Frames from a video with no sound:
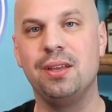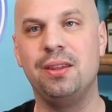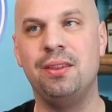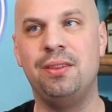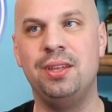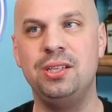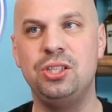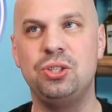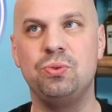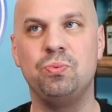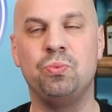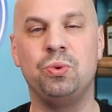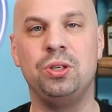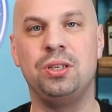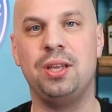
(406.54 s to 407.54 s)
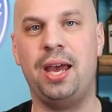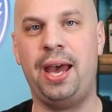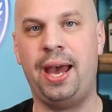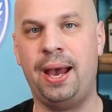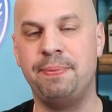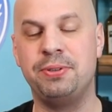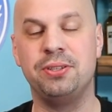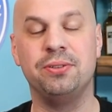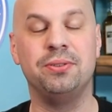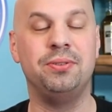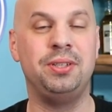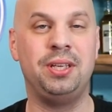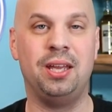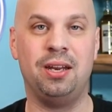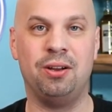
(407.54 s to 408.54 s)
This would
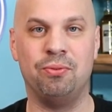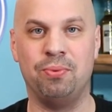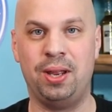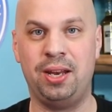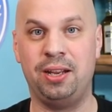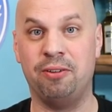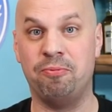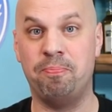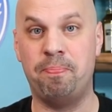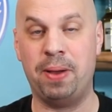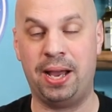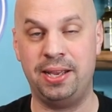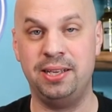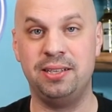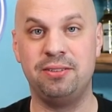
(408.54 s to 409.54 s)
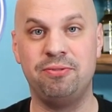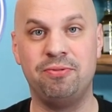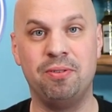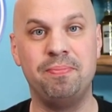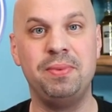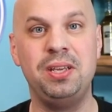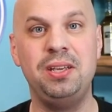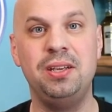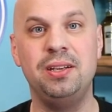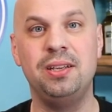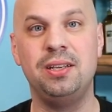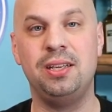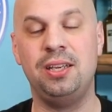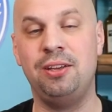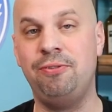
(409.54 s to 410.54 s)
absolutely get a rating of buy it from me
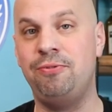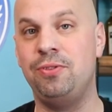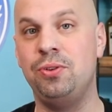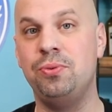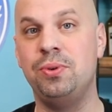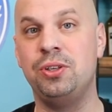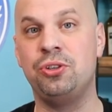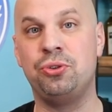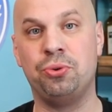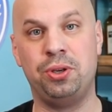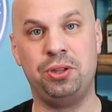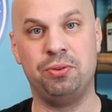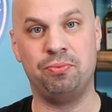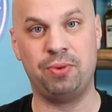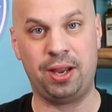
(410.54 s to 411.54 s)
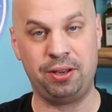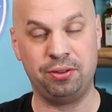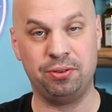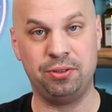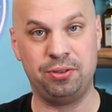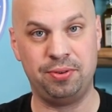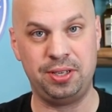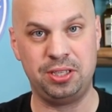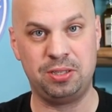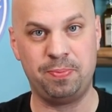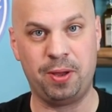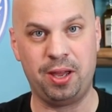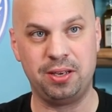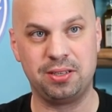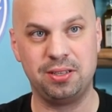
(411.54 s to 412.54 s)
if you enjoy the regular green
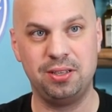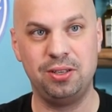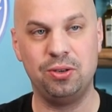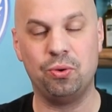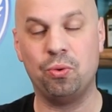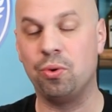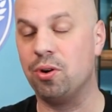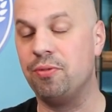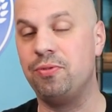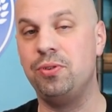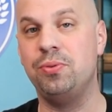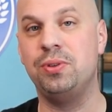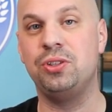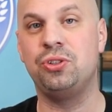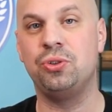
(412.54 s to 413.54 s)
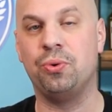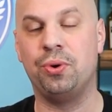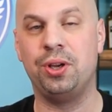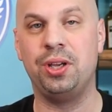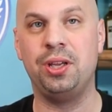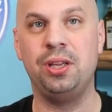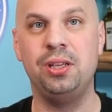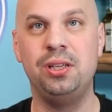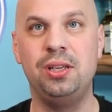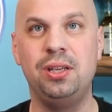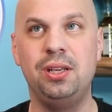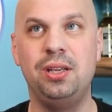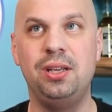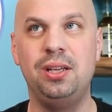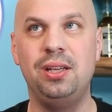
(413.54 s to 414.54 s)
spot, or if you enjoy,
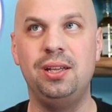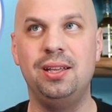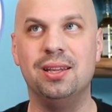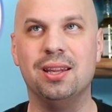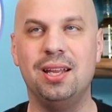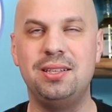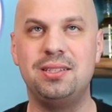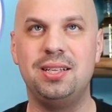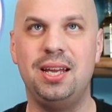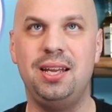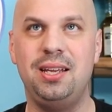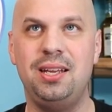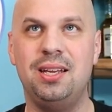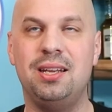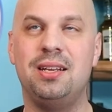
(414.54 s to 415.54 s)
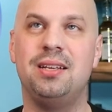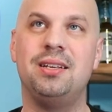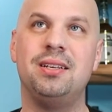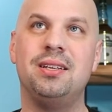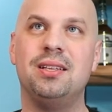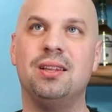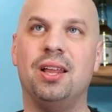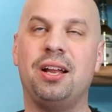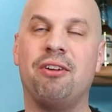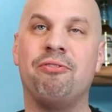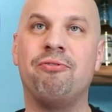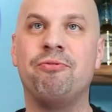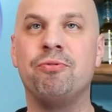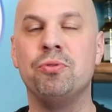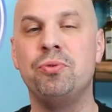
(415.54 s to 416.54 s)
let's say, like a
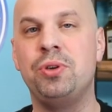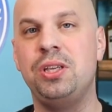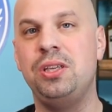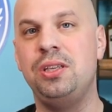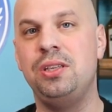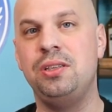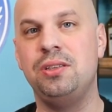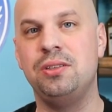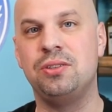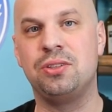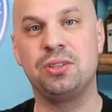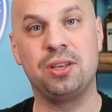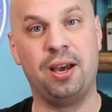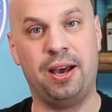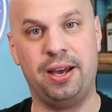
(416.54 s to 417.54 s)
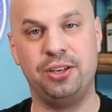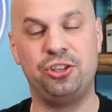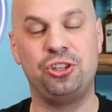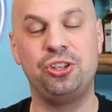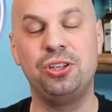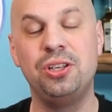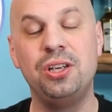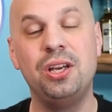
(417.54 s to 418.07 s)
fruity scotch.